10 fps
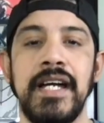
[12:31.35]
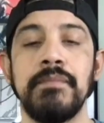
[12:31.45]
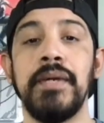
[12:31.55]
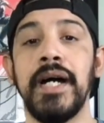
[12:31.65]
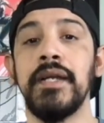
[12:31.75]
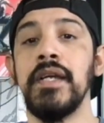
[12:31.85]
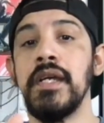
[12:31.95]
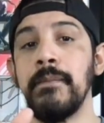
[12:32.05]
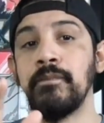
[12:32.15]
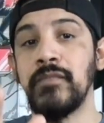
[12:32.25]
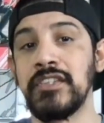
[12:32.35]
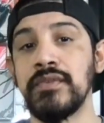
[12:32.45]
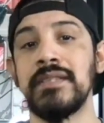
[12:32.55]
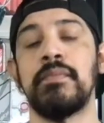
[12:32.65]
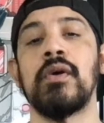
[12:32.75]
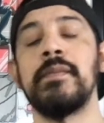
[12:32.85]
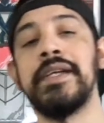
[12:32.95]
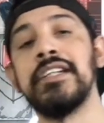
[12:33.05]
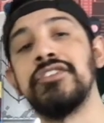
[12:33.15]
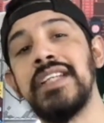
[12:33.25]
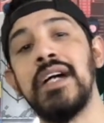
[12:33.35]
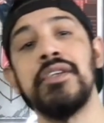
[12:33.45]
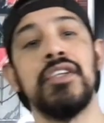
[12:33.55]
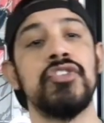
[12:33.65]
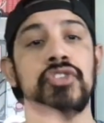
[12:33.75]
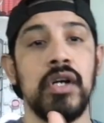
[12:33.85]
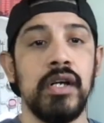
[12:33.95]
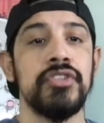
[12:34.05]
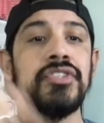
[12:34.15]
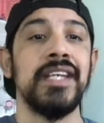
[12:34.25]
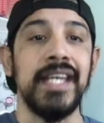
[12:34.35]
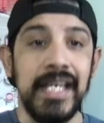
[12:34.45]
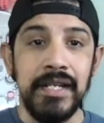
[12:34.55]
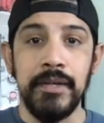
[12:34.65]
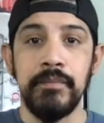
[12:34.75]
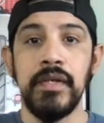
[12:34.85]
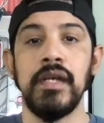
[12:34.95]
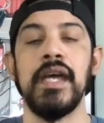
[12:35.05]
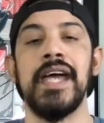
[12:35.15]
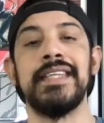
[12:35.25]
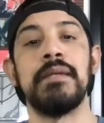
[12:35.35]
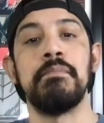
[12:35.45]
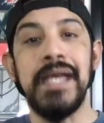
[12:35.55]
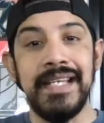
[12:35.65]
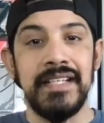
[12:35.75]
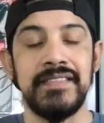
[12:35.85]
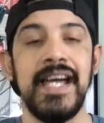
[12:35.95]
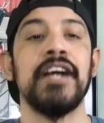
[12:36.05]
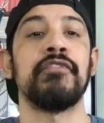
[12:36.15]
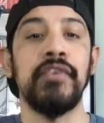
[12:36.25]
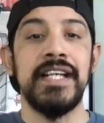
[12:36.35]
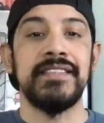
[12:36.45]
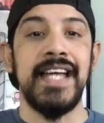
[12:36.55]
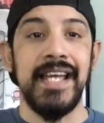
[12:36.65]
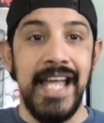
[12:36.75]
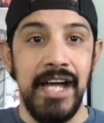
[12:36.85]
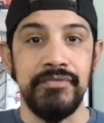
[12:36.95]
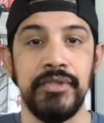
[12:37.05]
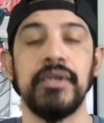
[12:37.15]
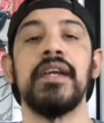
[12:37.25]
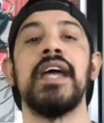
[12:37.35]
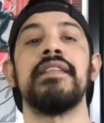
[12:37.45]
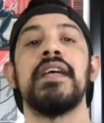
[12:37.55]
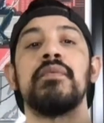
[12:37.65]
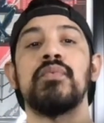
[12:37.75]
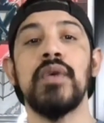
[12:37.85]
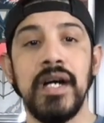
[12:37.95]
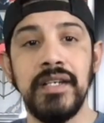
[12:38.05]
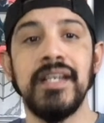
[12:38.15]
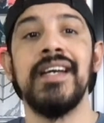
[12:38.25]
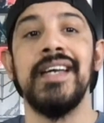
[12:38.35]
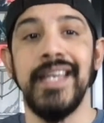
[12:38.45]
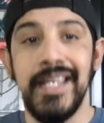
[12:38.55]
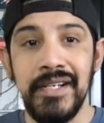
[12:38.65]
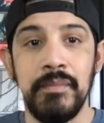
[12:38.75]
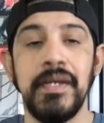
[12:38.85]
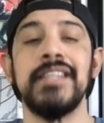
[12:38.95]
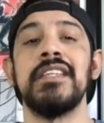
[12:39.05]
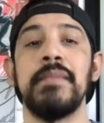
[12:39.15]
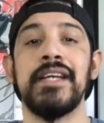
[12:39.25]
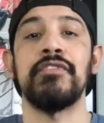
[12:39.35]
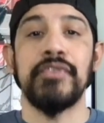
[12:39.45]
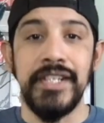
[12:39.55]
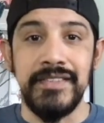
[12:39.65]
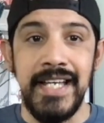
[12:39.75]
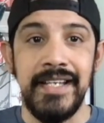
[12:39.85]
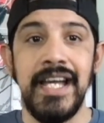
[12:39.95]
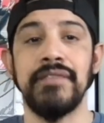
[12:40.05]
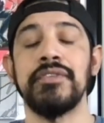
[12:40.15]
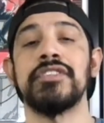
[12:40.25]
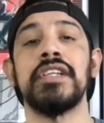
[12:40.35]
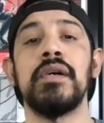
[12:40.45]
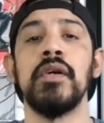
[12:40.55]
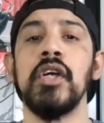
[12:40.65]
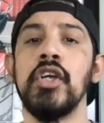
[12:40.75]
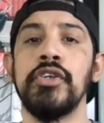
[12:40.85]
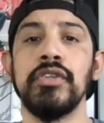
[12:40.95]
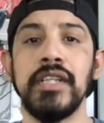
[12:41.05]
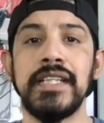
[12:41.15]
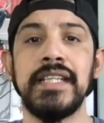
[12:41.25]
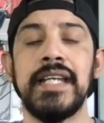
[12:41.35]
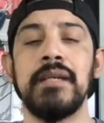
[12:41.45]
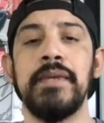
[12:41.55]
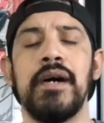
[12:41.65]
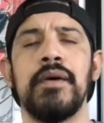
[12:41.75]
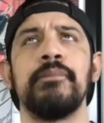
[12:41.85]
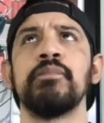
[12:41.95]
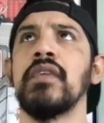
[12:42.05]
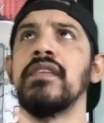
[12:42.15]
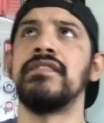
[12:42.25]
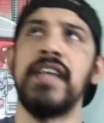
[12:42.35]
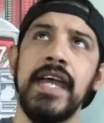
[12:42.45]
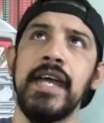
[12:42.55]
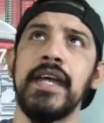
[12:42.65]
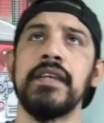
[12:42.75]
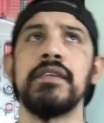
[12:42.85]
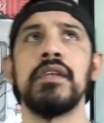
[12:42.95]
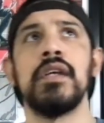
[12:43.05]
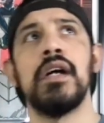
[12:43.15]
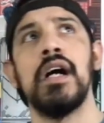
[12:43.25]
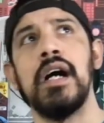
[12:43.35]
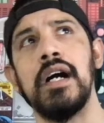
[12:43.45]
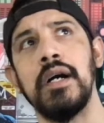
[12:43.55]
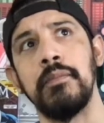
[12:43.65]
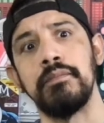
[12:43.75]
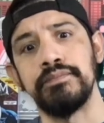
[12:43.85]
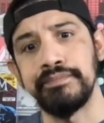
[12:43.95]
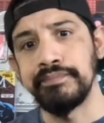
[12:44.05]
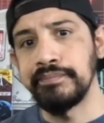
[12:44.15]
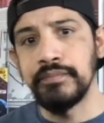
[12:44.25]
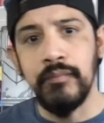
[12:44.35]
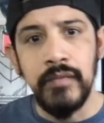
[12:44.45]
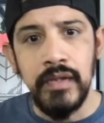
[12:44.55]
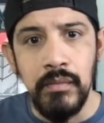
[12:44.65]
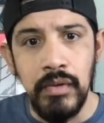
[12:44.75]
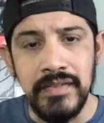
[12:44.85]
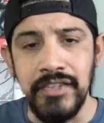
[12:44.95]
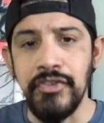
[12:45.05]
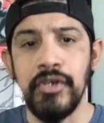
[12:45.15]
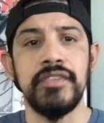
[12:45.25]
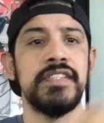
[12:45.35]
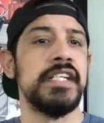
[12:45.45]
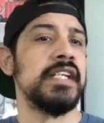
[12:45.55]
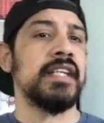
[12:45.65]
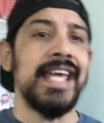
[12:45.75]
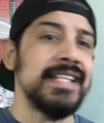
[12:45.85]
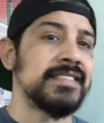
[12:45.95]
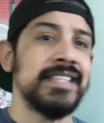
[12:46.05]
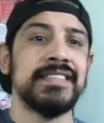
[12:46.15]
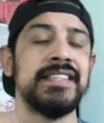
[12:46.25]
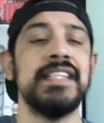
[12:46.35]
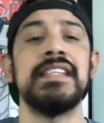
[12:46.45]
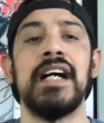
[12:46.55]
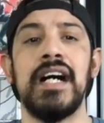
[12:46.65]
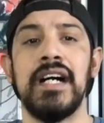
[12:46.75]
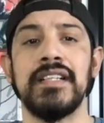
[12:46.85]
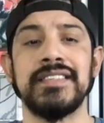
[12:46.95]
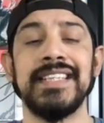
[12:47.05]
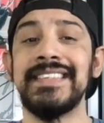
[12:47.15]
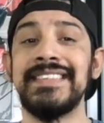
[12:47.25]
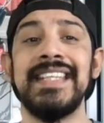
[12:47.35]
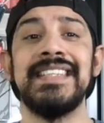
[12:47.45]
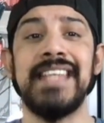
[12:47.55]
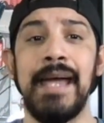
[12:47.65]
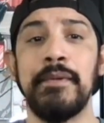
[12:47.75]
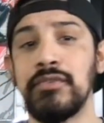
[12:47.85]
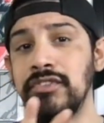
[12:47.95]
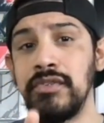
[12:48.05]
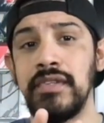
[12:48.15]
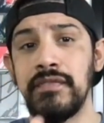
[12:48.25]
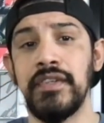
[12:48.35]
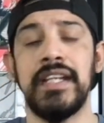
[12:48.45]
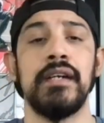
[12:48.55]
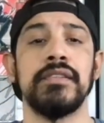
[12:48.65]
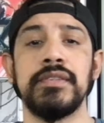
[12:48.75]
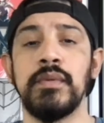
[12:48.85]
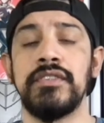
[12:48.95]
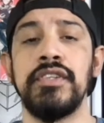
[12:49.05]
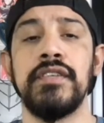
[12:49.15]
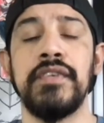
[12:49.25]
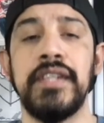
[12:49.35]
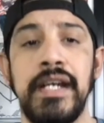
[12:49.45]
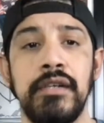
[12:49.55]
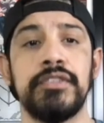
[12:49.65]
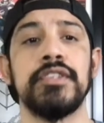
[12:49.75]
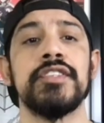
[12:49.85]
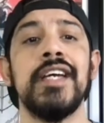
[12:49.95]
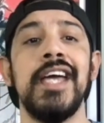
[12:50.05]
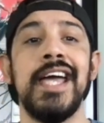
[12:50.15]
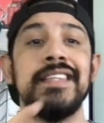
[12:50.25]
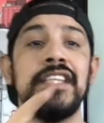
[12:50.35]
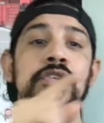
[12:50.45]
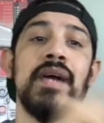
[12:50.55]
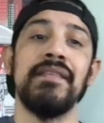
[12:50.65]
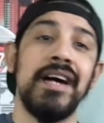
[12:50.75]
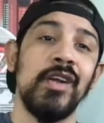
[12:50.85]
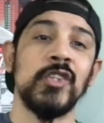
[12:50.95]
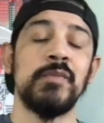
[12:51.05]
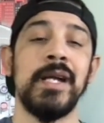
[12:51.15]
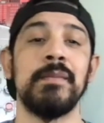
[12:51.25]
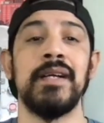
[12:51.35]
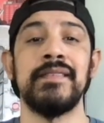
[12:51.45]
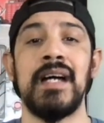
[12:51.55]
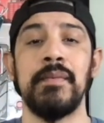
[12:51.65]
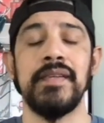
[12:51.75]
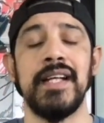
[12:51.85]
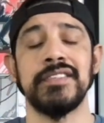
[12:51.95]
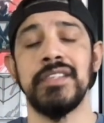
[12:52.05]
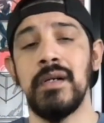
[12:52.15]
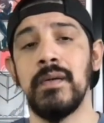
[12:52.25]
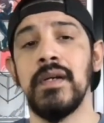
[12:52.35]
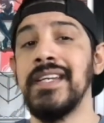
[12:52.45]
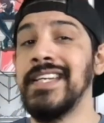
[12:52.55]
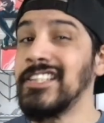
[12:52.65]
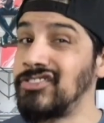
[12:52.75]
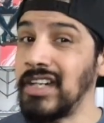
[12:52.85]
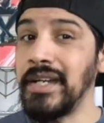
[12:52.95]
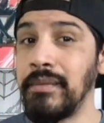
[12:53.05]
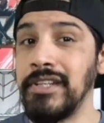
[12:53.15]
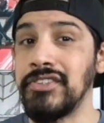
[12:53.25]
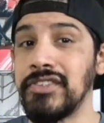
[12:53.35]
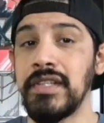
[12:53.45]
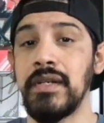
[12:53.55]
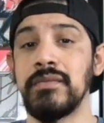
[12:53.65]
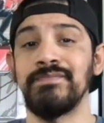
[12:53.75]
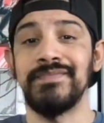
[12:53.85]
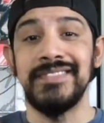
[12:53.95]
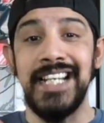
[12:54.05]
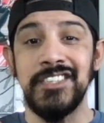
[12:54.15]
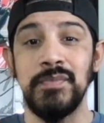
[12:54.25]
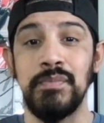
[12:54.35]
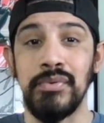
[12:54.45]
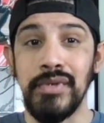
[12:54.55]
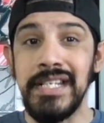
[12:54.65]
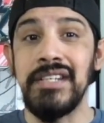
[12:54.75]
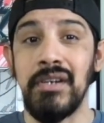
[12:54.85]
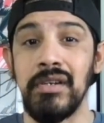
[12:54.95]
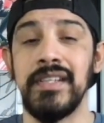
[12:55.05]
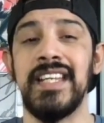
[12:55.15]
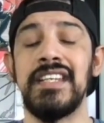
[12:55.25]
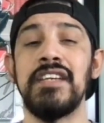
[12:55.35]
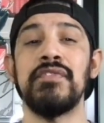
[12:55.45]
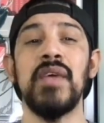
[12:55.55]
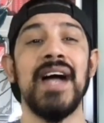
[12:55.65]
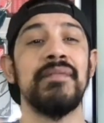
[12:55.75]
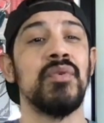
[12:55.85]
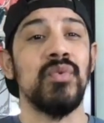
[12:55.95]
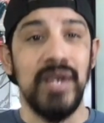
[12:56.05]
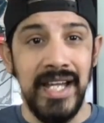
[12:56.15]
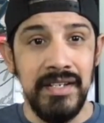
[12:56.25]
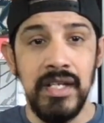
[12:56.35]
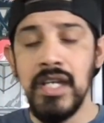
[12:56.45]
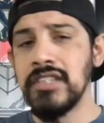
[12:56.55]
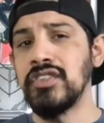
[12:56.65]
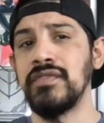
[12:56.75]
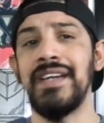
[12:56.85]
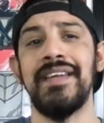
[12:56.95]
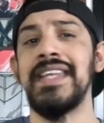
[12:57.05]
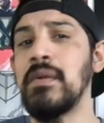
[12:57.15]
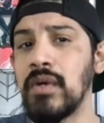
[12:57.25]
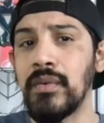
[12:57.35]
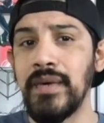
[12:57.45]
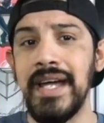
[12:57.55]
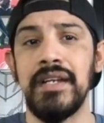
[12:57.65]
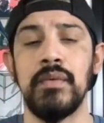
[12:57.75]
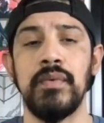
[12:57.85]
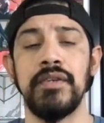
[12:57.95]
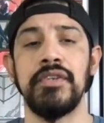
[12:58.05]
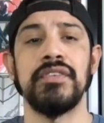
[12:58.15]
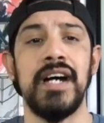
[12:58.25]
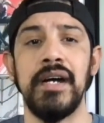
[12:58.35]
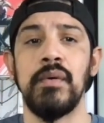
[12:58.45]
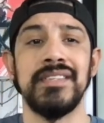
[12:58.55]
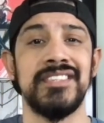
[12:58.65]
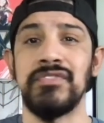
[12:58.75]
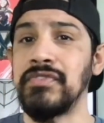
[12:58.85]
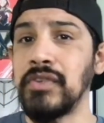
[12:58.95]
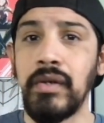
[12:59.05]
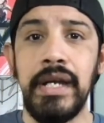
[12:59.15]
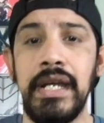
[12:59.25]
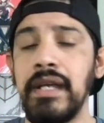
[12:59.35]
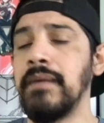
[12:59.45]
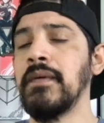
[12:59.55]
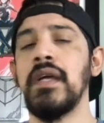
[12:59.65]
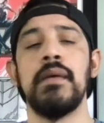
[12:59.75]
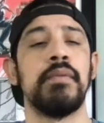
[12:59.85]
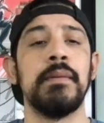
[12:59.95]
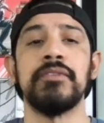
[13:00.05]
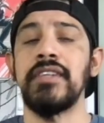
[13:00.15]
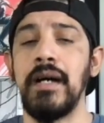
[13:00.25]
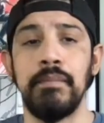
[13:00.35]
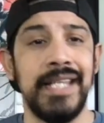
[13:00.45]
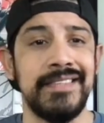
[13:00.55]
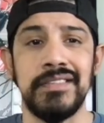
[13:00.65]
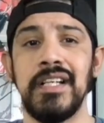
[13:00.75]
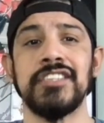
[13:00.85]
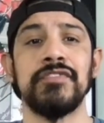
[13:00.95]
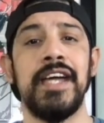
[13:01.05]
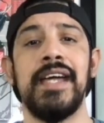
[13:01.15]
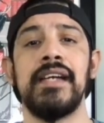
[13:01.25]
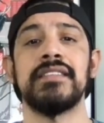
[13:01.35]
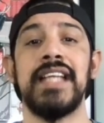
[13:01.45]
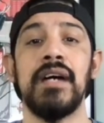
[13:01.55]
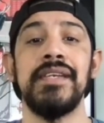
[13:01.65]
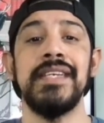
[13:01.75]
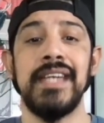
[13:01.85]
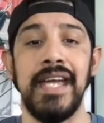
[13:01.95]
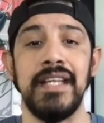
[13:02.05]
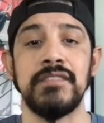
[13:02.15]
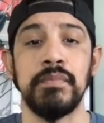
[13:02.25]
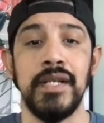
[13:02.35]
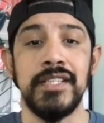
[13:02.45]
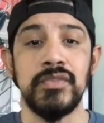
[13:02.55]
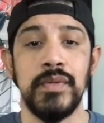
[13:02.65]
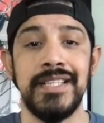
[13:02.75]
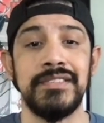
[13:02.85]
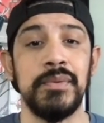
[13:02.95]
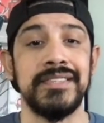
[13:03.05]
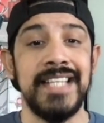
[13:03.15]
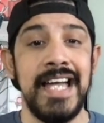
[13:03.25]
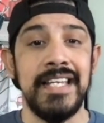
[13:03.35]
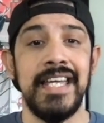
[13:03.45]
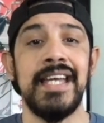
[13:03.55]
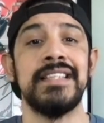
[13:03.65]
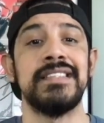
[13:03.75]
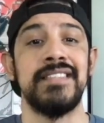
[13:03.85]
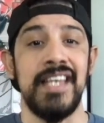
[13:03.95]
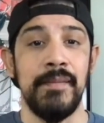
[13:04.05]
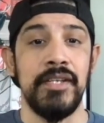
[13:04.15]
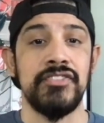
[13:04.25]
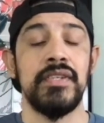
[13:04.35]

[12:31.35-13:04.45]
But this one's important because now you can charge, hit him, and then make an attack, a free attack after, and then run, hit him, and then make a free attack after. So you're looking at about 10, 13, 8, 16 damage with two different characters, and then you have Iron Spider-Man on top of that. So he has giant reach, so that's pretty gnarly. And if you have a red, so if you have anywhere red around your dial where it says Flurry, pretty much Blaze Claw's Fangs, now he gains +1 to attack and damage.